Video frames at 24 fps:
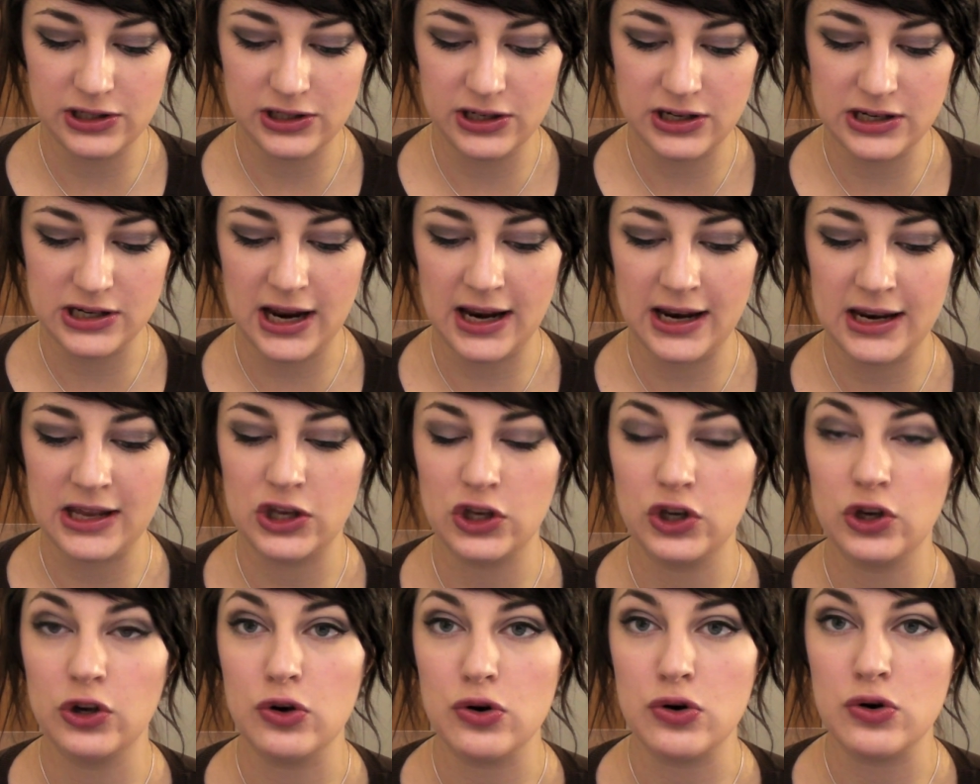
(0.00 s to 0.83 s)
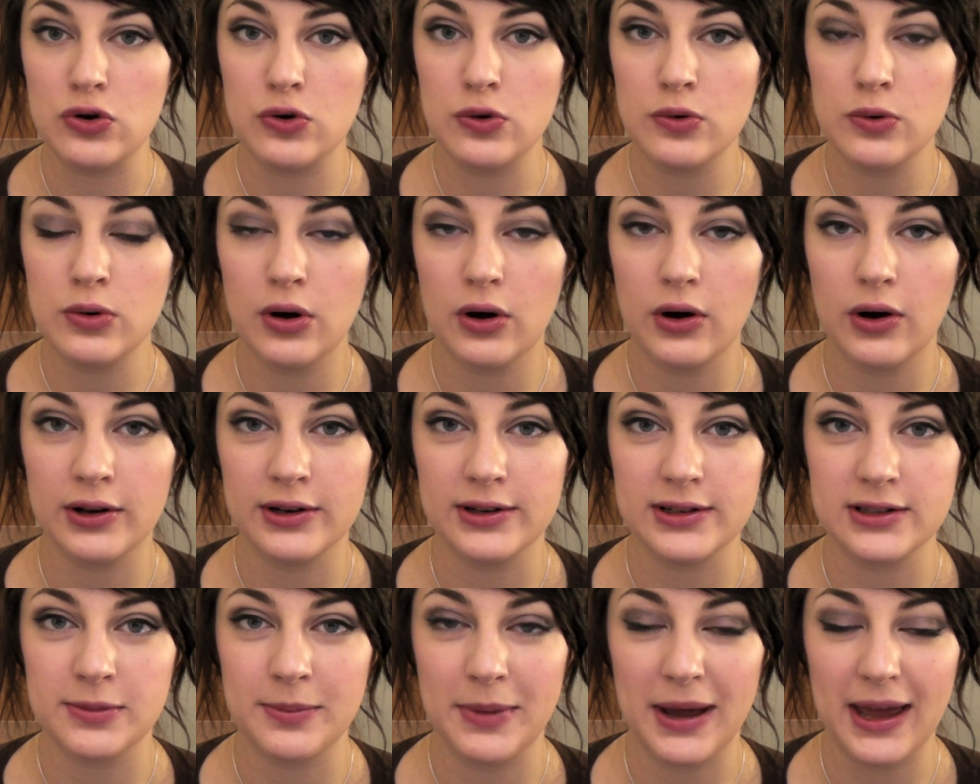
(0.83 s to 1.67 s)
jelly goo
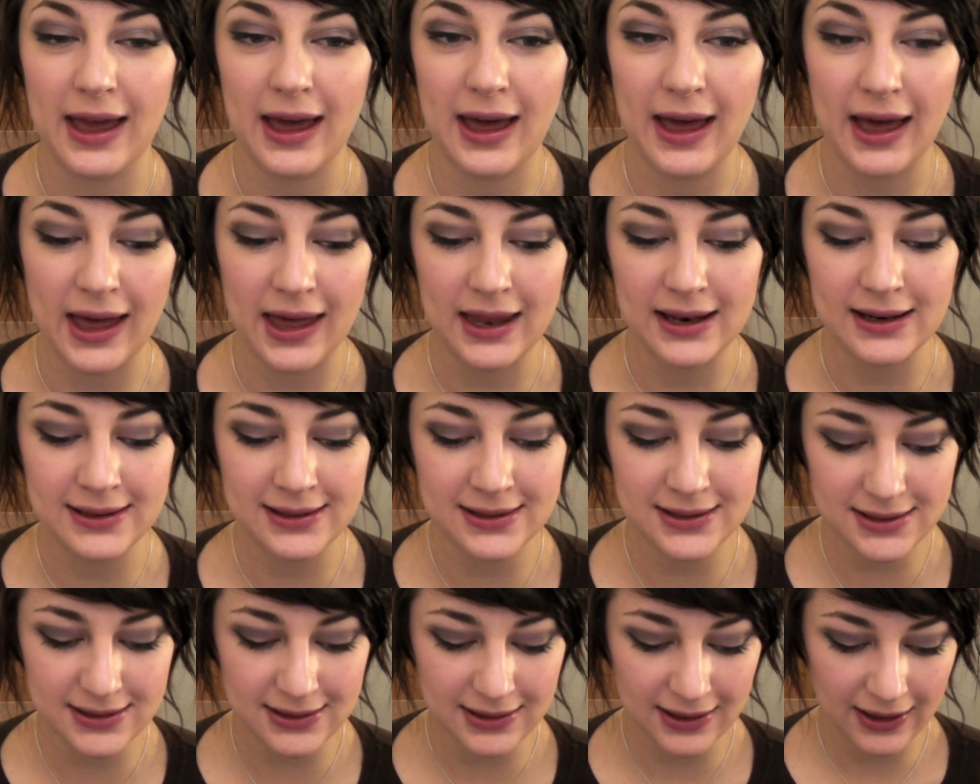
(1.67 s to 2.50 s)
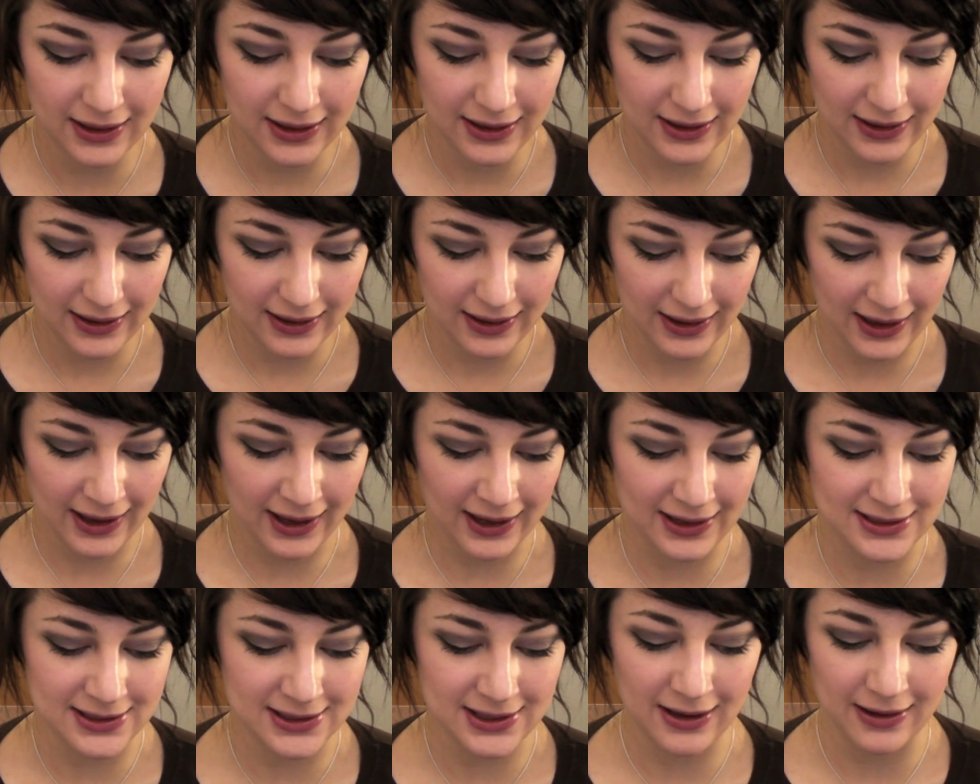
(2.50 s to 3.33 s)
onto my hand
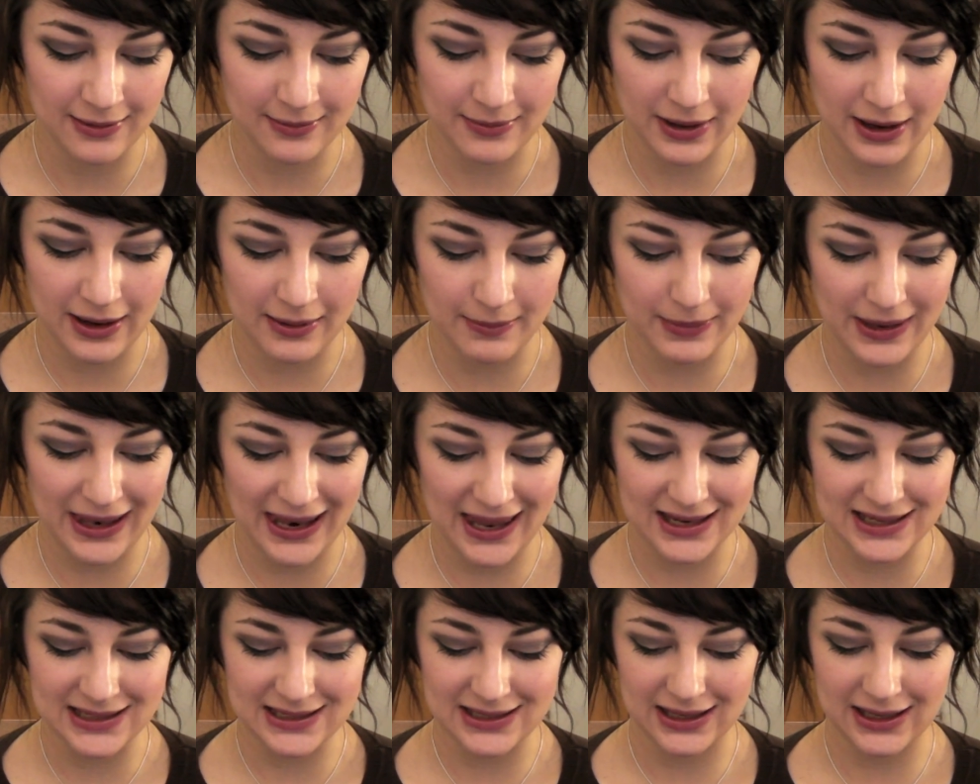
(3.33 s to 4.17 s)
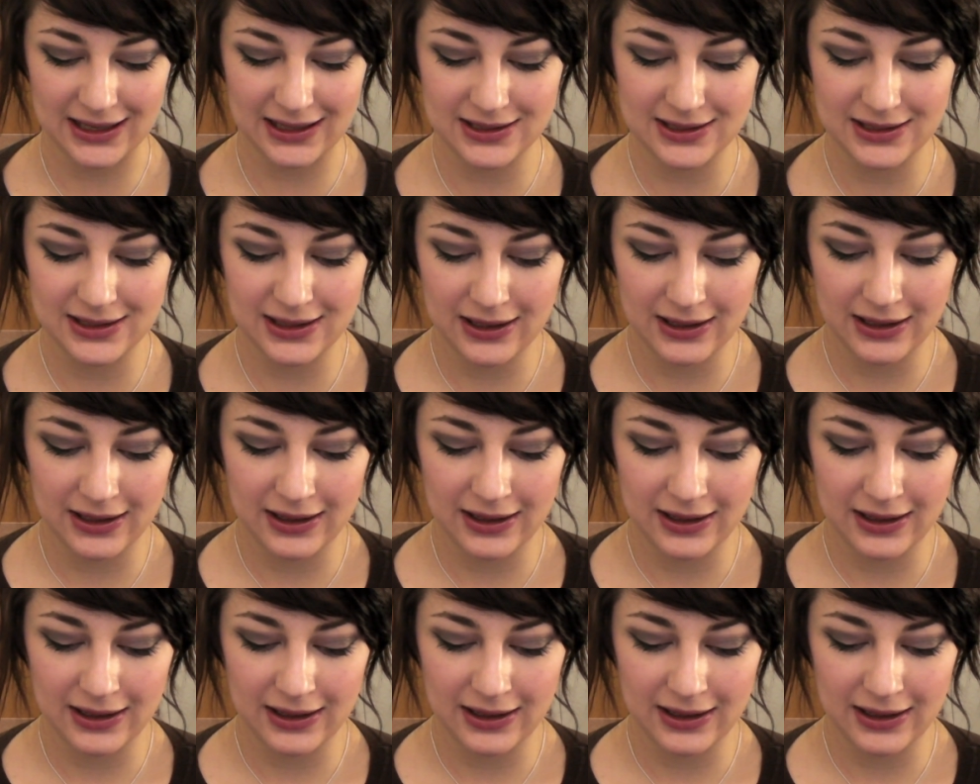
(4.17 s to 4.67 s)
and I blend it.